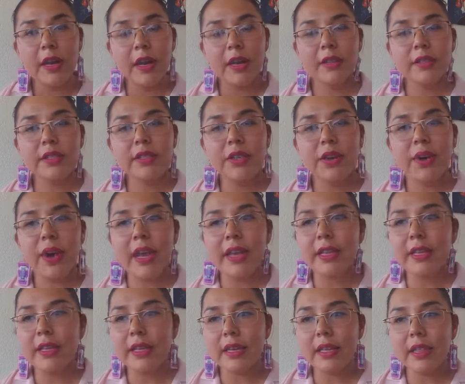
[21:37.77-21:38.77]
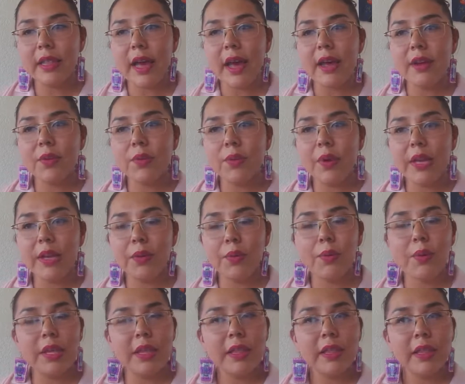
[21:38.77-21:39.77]
And so I think that
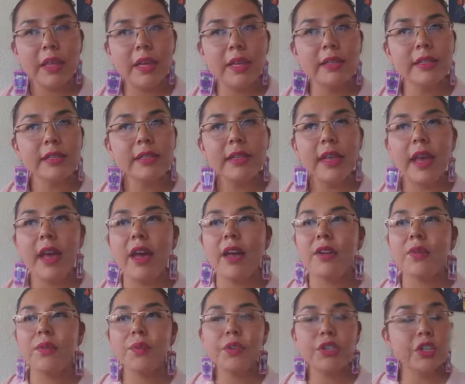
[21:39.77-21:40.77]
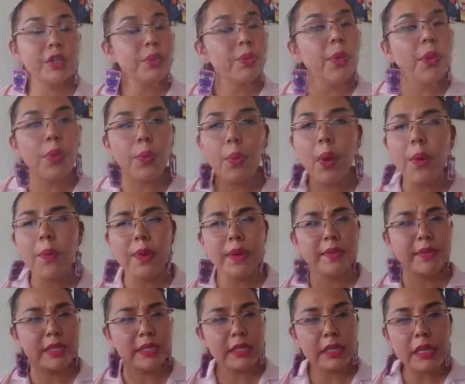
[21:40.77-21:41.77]
with this, and just with what
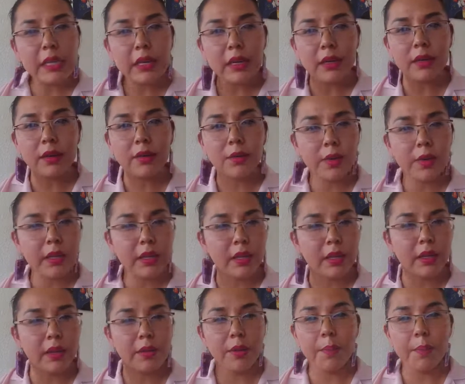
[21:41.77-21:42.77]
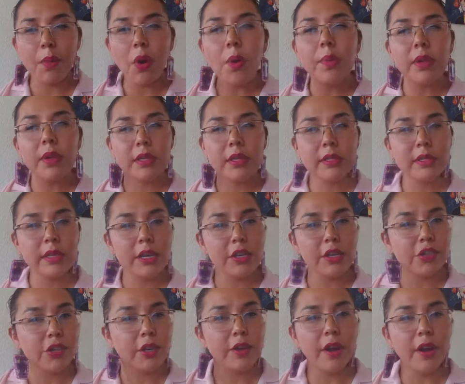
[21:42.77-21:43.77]
we've seen with the
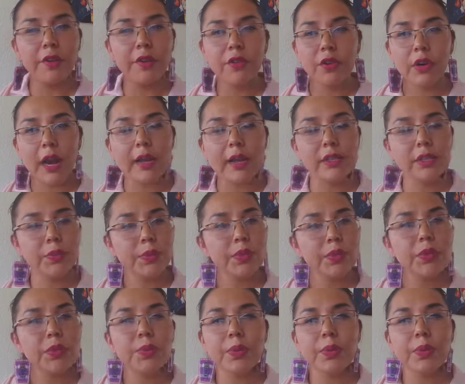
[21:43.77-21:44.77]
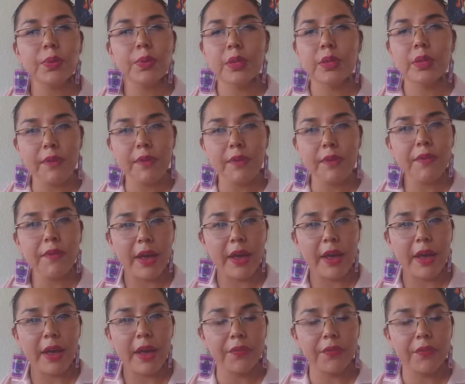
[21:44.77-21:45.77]
mobilization of grassroots relief
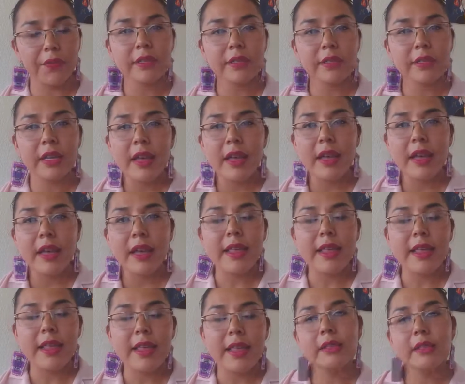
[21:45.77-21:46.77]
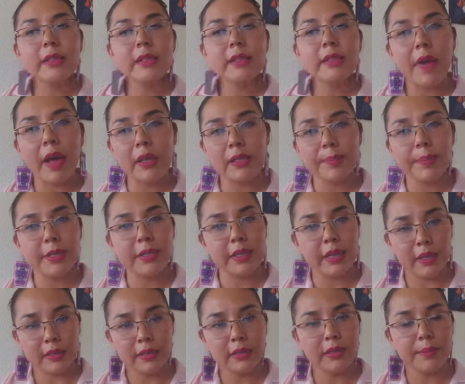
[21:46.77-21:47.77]
efforts, that in itself has been
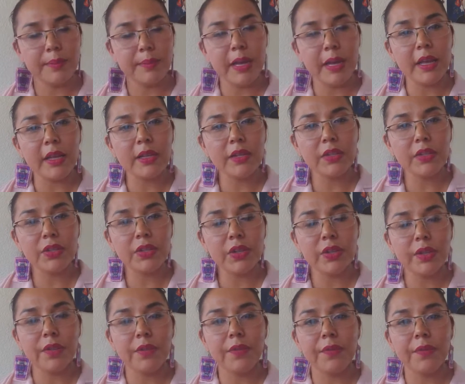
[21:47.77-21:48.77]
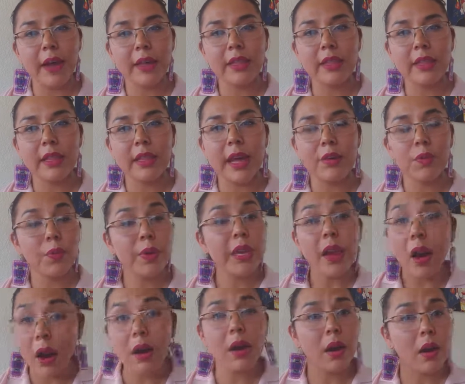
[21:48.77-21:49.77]
testament to the fact that we
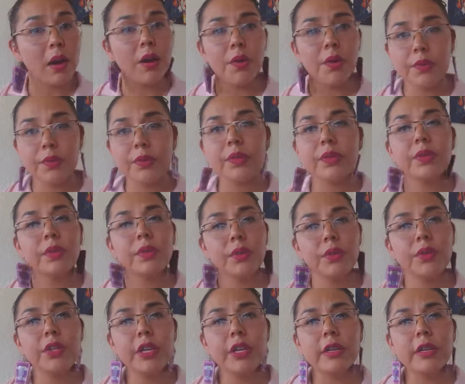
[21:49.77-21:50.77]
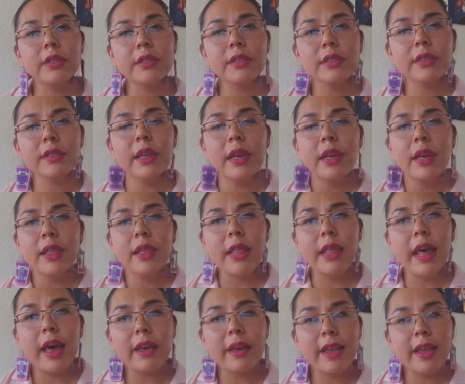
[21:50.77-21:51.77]
are our own solutions,
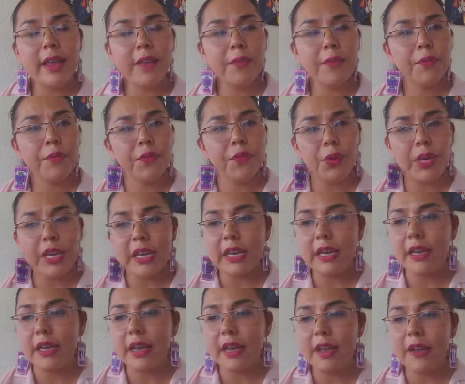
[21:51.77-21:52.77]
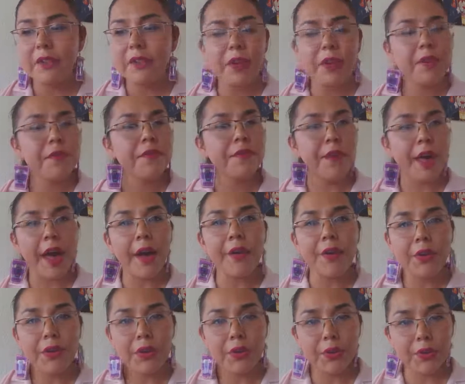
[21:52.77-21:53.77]
that if we
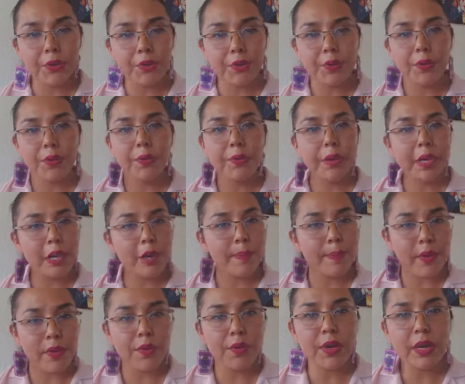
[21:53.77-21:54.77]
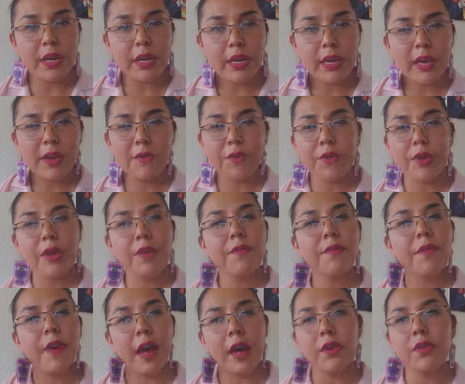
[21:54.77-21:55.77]
value community, if we
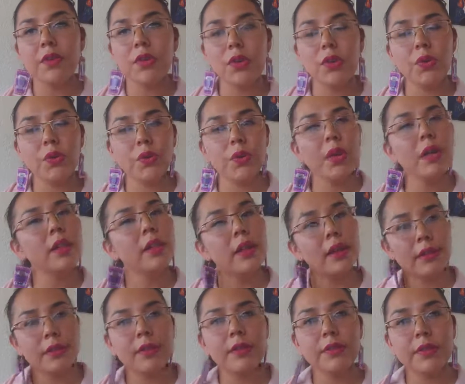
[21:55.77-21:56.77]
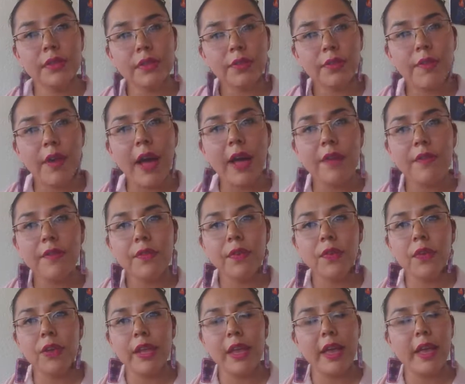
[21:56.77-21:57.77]
value collective
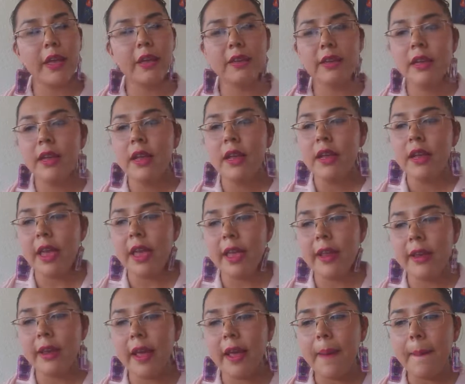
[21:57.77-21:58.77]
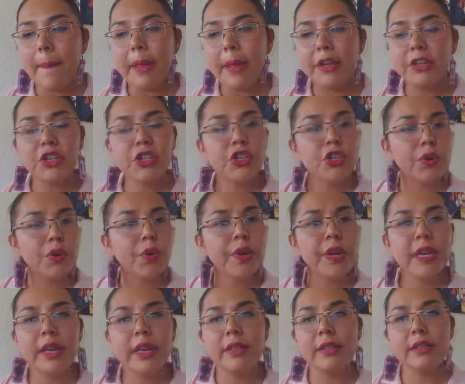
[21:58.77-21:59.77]
survival and
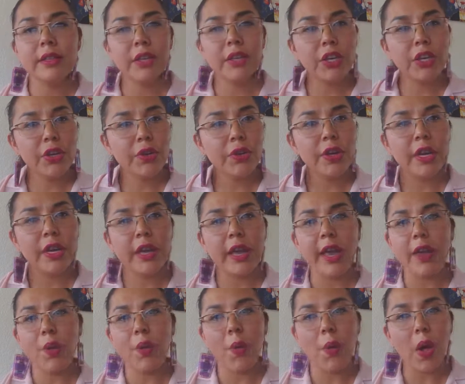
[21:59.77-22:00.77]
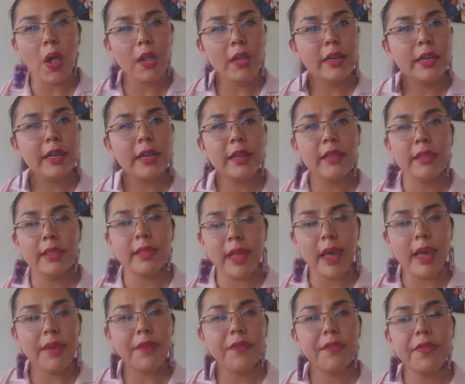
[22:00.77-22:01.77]
ensuring and securing a quality of
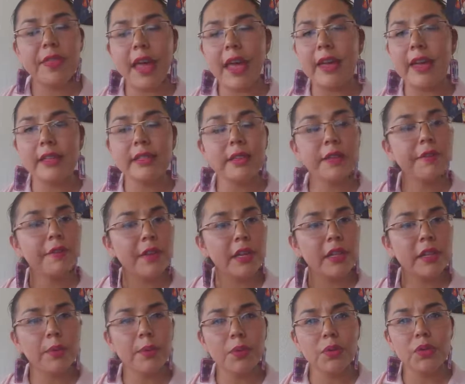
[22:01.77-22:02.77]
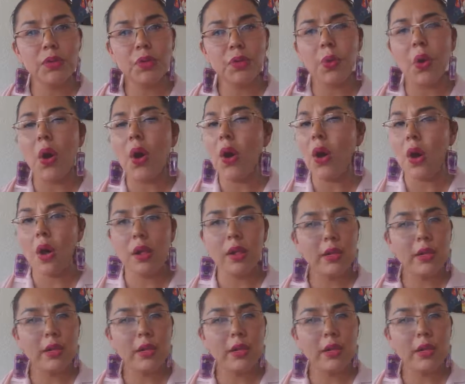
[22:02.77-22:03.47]
life that is available to all,